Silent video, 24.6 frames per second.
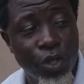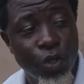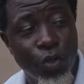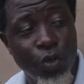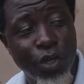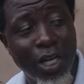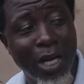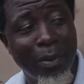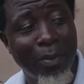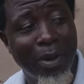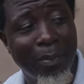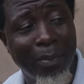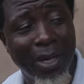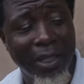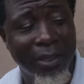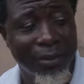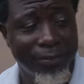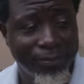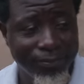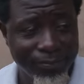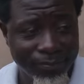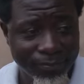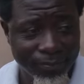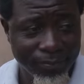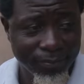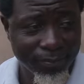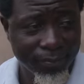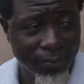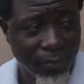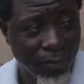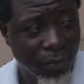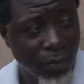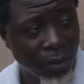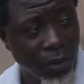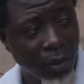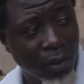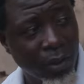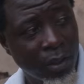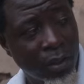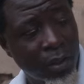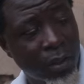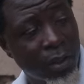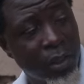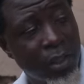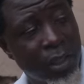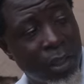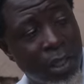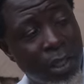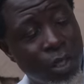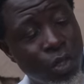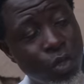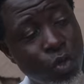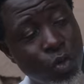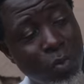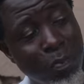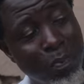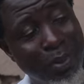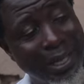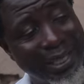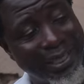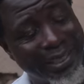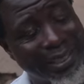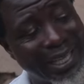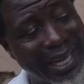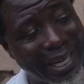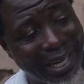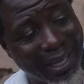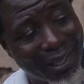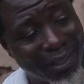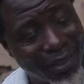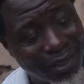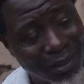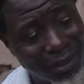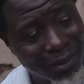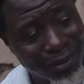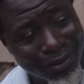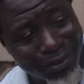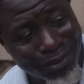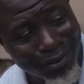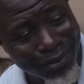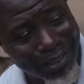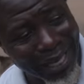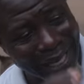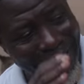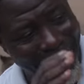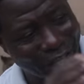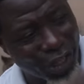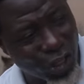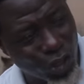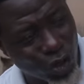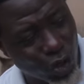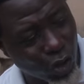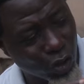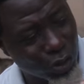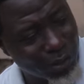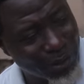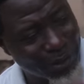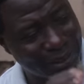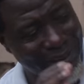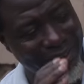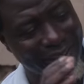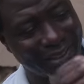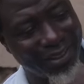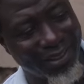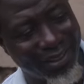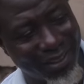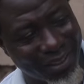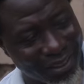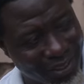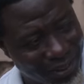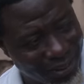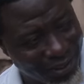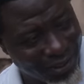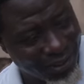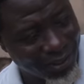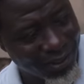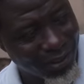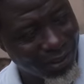You get mama? You better take your teeth.